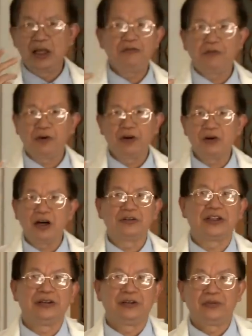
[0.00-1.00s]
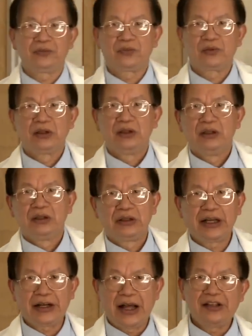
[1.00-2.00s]
inflow of the
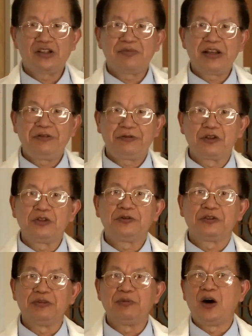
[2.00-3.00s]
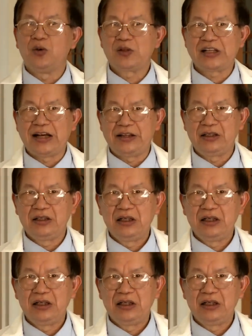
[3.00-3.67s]
naked entropy flow from outside.